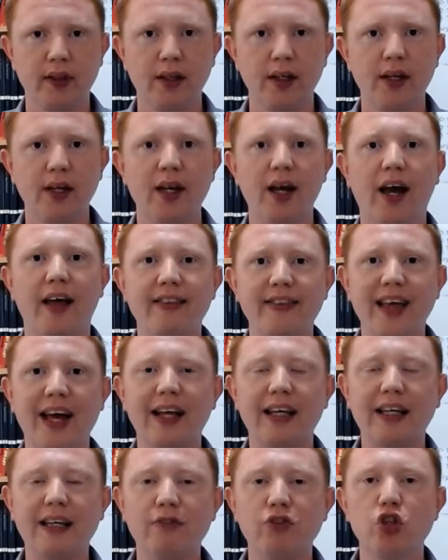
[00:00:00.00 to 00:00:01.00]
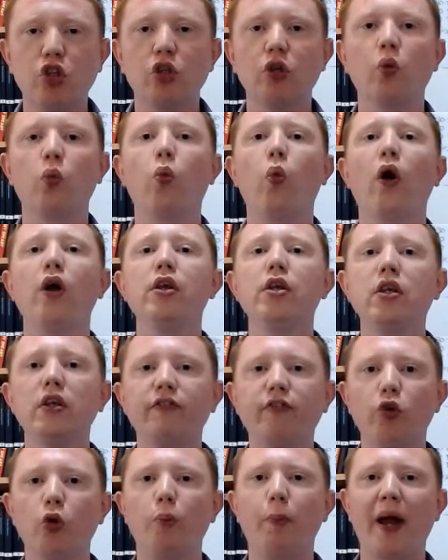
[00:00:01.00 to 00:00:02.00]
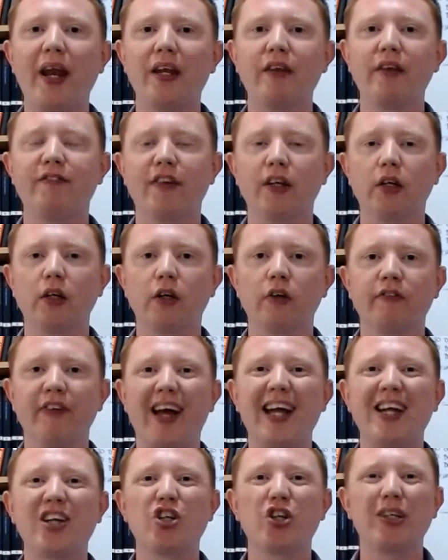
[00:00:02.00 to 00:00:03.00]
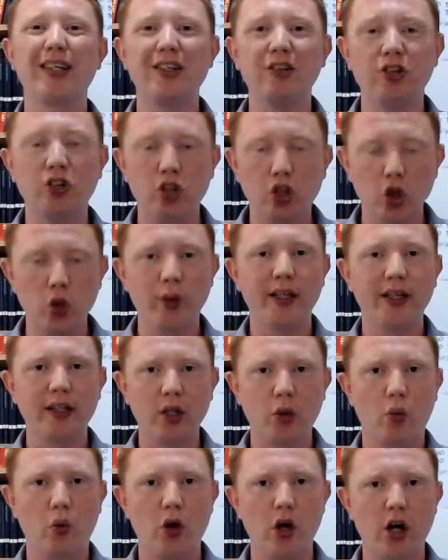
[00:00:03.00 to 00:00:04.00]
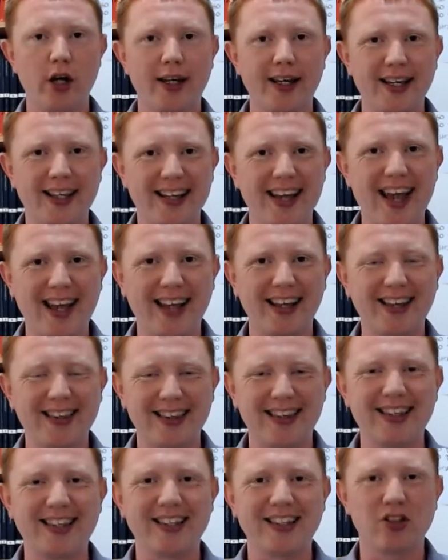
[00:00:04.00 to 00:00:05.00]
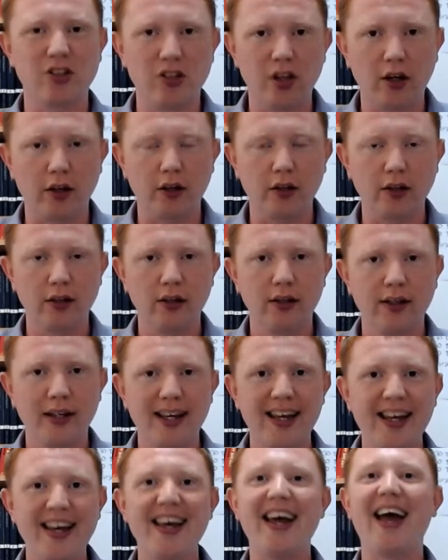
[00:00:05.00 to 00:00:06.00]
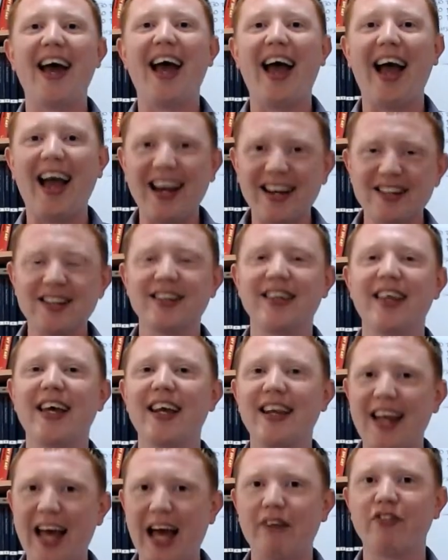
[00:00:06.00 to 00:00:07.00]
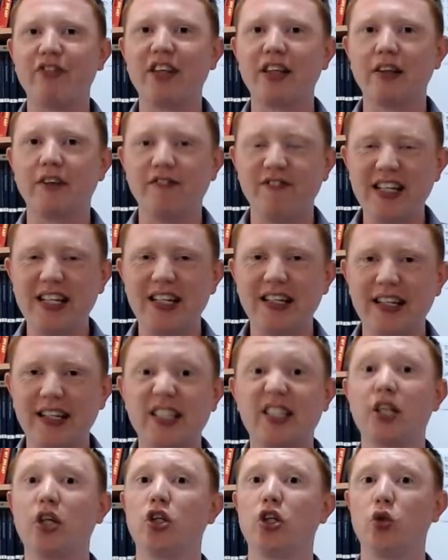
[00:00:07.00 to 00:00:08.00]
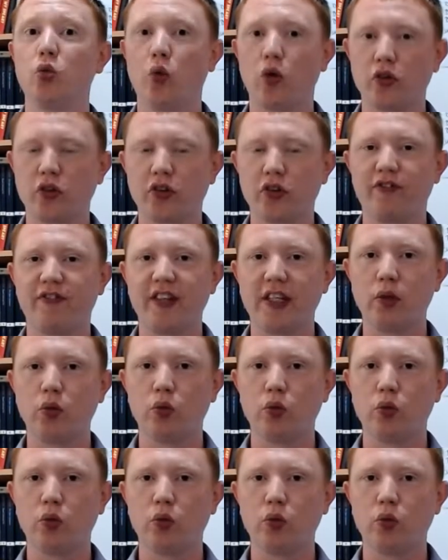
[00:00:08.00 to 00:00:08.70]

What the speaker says: And that gives you the wonderful benefit of actually doing the work and getting things done, and then having the feelings that you want to feel.